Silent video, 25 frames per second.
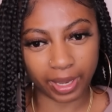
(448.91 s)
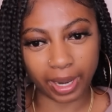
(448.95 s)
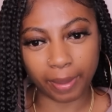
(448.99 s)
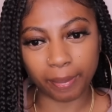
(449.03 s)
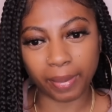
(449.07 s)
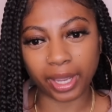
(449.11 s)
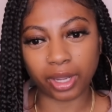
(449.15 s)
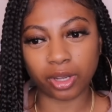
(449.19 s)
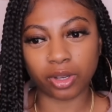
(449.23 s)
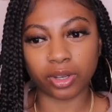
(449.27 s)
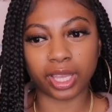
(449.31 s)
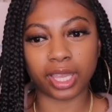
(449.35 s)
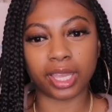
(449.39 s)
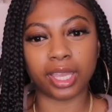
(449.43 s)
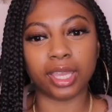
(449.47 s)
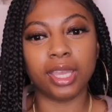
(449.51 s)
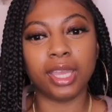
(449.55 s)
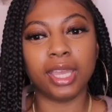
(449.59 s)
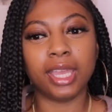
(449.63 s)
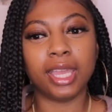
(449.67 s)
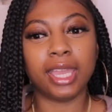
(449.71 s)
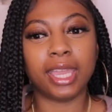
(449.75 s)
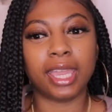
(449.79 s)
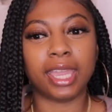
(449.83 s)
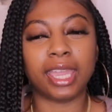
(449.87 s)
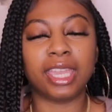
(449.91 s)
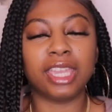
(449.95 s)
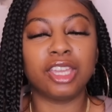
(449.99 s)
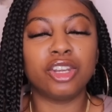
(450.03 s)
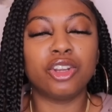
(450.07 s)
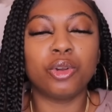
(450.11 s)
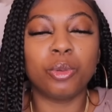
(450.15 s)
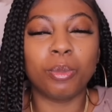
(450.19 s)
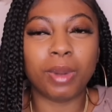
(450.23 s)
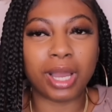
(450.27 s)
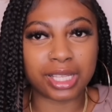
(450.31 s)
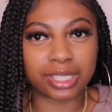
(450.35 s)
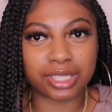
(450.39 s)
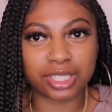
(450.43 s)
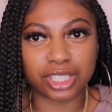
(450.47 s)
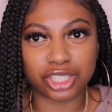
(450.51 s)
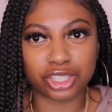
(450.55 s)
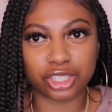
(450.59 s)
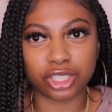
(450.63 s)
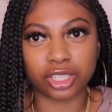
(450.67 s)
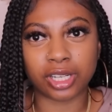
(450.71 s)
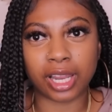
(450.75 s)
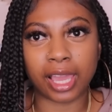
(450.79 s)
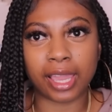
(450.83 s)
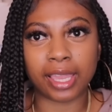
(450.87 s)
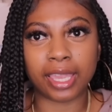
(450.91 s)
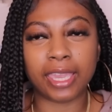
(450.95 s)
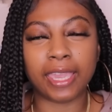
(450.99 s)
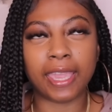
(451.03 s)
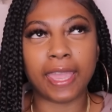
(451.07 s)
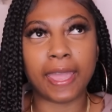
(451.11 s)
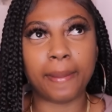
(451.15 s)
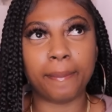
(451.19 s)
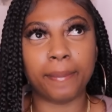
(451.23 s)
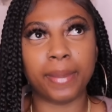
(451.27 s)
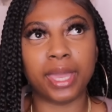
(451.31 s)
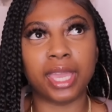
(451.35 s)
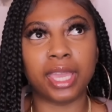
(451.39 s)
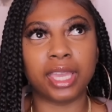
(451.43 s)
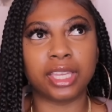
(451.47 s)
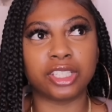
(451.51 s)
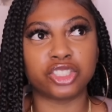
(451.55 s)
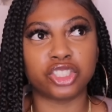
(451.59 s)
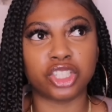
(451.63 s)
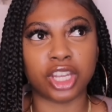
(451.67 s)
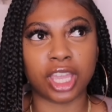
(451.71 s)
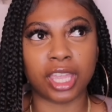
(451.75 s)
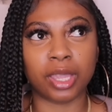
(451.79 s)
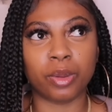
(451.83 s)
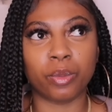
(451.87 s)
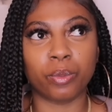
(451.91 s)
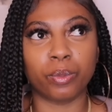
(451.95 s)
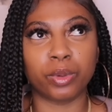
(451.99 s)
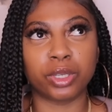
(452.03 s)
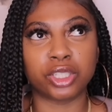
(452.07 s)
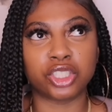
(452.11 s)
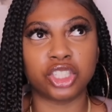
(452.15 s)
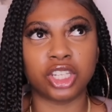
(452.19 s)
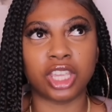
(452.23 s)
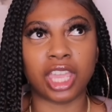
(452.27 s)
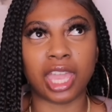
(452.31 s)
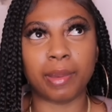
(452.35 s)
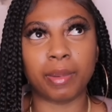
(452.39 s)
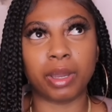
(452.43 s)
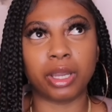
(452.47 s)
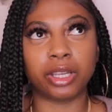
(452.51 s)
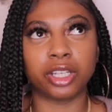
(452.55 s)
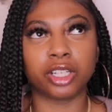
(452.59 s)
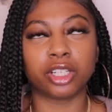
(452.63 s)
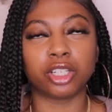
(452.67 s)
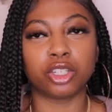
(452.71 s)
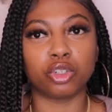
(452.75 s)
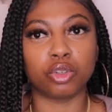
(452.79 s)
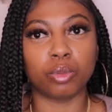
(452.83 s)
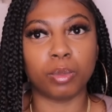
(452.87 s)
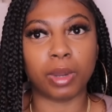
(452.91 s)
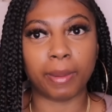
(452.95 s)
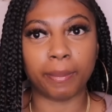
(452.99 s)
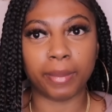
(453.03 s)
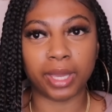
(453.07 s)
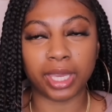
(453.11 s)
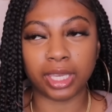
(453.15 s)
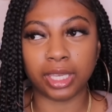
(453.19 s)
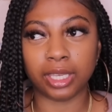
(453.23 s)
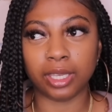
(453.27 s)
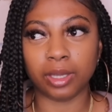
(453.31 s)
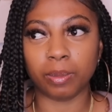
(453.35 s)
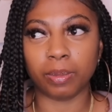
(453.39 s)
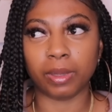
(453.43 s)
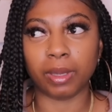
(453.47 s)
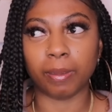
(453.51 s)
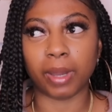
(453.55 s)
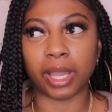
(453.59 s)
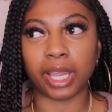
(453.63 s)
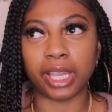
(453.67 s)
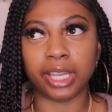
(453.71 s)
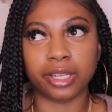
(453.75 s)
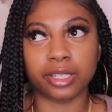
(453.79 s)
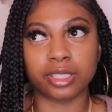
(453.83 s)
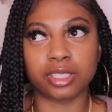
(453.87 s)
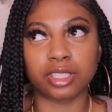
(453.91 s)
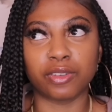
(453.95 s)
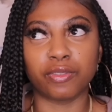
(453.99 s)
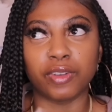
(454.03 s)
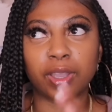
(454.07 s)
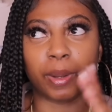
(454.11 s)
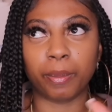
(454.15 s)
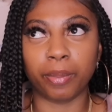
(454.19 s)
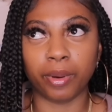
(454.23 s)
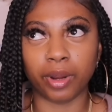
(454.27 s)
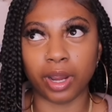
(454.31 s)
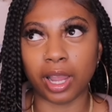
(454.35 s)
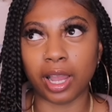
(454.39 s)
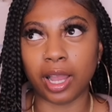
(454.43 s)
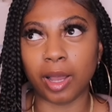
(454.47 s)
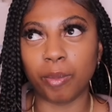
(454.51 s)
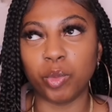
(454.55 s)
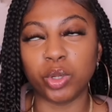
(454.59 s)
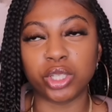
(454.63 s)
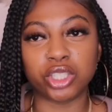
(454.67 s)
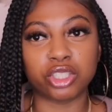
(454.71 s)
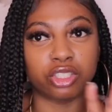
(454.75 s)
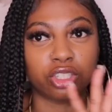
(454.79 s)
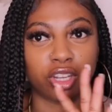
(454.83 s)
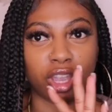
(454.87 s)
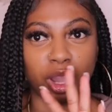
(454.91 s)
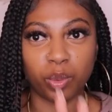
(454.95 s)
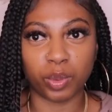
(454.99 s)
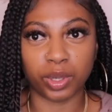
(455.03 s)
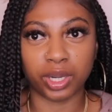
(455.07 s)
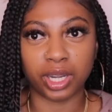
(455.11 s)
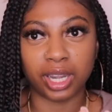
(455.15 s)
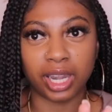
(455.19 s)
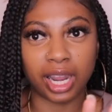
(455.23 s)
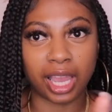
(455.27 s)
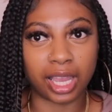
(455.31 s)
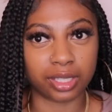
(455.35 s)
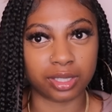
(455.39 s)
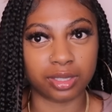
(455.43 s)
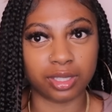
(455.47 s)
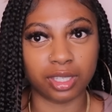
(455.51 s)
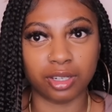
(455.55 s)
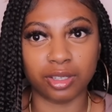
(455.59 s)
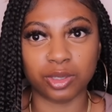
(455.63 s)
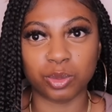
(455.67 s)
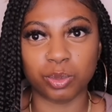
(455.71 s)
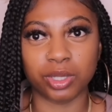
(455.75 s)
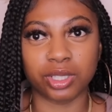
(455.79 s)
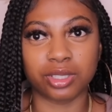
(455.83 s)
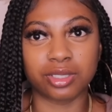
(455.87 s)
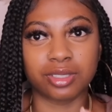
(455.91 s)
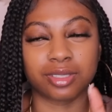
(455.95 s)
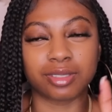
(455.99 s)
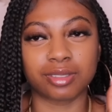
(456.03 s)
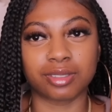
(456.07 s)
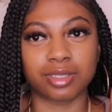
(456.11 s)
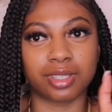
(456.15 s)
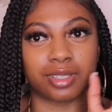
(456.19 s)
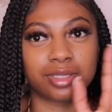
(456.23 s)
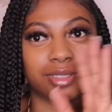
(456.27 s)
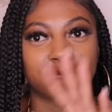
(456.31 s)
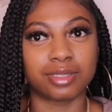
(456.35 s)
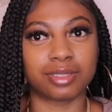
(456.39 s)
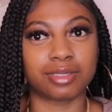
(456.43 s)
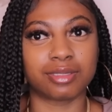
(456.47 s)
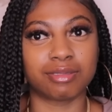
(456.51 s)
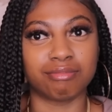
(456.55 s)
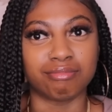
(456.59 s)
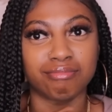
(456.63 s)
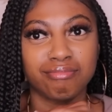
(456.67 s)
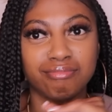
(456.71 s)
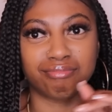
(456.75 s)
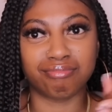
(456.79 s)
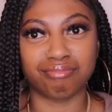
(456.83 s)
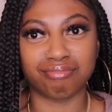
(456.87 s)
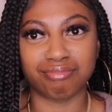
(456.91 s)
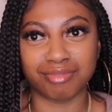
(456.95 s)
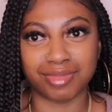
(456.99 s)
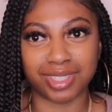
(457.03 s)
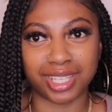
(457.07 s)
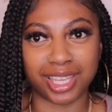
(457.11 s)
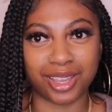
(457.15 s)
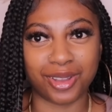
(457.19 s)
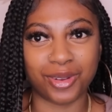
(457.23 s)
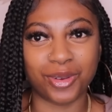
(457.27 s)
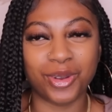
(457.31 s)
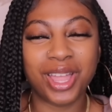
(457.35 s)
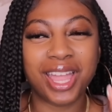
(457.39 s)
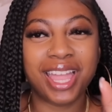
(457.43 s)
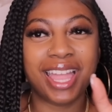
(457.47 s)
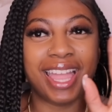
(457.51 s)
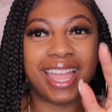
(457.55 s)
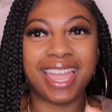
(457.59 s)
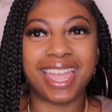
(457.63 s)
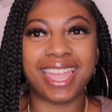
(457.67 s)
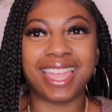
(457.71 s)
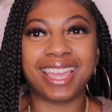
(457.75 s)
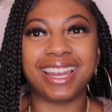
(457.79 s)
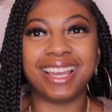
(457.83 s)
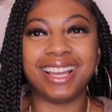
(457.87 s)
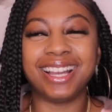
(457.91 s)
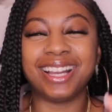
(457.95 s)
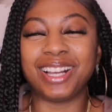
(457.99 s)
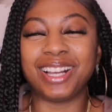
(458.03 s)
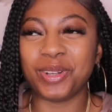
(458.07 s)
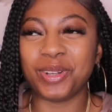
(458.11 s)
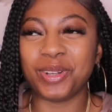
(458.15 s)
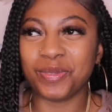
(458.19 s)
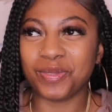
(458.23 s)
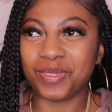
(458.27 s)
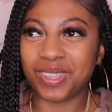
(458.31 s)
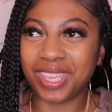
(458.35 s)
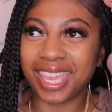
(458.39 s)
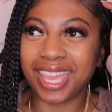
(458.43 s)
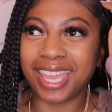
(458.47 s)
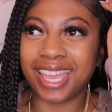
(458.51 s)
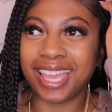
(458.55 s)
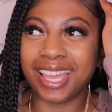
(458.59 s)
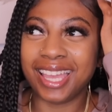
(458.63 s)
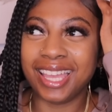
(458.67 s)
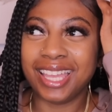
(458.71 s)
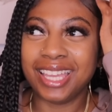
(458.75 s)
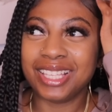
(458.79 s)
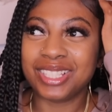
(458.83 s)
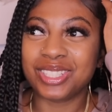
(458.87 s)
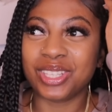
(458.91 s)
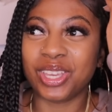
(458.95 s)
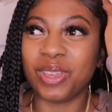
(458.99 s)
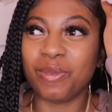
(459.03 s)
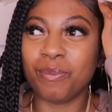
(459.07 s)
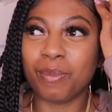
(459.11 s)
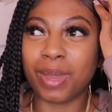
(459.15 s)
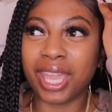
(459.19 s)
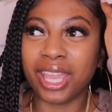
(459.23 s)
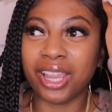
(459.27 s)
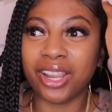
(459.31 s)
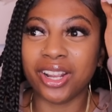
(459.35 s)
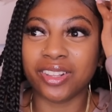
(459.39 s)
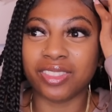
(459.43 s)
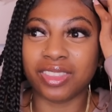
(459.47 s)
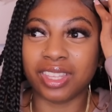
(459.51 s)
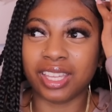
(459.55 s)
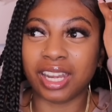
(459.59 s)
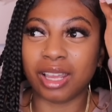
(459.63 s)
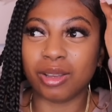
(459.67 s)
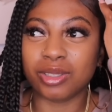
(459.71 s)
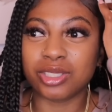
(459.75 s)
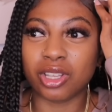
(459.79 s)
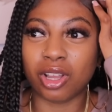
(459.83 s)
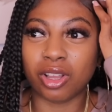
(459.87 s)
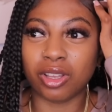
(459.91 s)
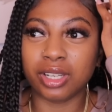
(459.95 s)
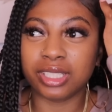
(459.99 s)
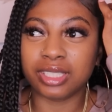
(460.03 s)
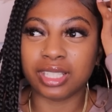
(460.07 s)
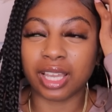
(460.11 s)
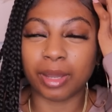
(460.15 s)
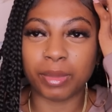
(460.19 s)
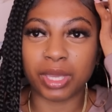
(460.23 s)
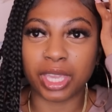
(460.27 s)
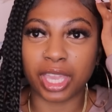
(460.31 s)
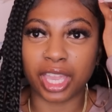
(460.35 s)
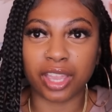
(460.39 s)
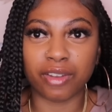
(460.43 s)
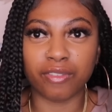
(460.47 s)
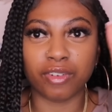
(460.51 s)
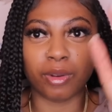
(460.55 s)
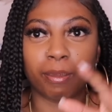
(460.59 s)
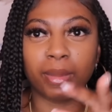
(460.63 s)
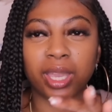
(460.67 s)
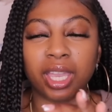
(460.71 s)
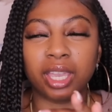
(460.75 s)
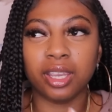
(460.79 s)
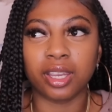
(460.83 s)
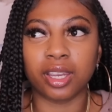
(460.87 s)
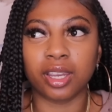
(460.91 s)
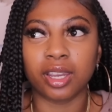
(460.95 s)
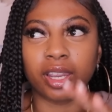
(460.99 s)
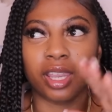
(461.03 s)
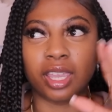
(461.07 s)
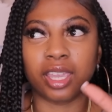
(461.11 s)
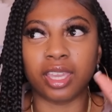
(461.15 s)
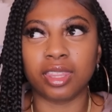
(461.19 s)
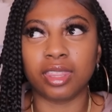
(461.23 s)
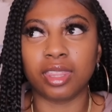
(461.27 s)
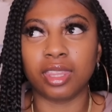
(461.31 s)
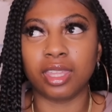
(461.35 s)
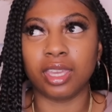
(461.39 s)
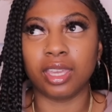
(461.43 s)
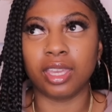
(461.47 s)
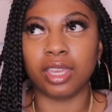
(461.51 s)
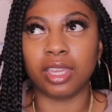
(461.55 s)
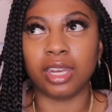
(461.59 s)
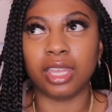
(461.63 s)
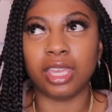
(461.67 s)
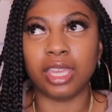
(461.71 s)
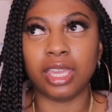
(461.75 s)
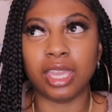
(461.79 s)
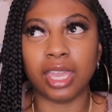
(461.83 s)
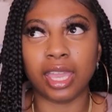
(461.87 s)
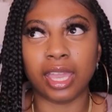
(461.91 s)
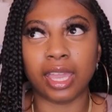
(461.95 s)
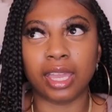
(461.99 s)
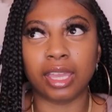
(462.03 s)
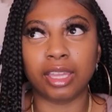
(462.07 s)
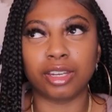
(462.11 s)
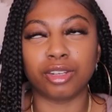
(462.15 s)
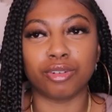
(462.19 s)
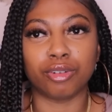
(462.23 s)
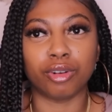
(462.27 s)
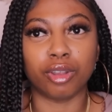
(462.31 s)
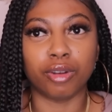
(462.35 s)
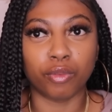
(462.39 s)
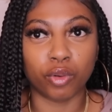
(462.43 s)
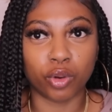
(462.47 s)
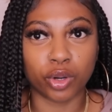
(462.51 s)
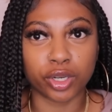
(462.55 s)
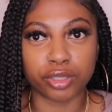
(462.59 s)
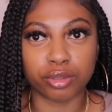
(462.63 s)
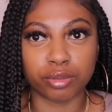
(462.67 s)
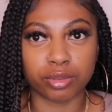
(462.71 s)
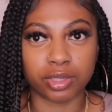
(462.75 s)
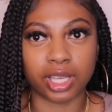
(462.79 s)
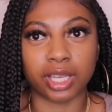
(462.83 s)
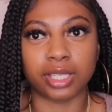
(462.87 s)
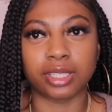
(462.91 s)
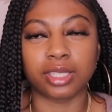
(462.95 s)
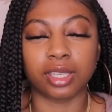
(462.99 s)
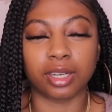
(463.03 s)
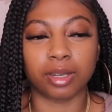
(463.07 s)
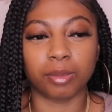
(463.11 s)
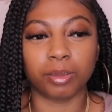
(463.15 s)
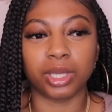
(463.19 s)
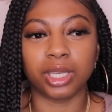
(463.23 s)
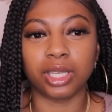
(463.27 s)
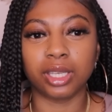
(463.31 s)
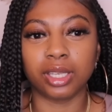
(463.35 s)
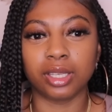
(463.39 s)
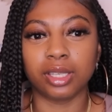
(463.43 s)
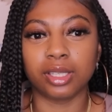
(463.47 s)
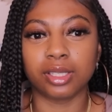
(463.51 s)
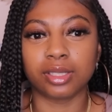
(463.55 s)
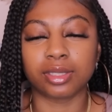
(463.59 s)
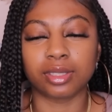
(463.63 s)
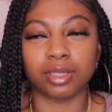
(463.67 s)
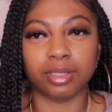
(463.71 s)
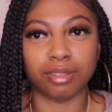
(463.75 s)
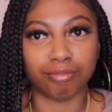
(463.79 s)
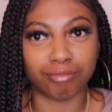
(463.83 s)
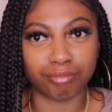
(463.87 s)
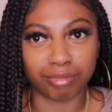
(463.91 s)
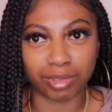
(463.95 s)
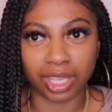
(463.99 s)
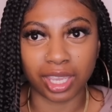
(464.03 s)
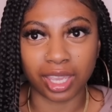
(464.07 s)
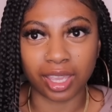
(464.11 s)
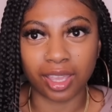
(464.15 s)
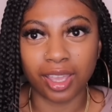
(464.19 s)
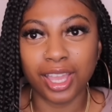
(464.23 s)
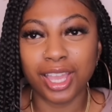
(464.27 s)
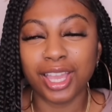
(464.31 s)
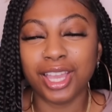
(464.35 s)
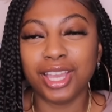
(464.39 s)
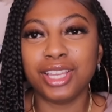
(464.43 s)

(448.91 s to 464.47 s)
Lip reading: But I'm like, okay. And he knew my sister. Like, he had met Jay when she came out here to do my makeup and my hair and stuff at prom, which y'all would not see those pictures, because no. And yeah, so he met her then. That was the only time he ever met her. And then he had, of course, knew Tatiana, because yeah.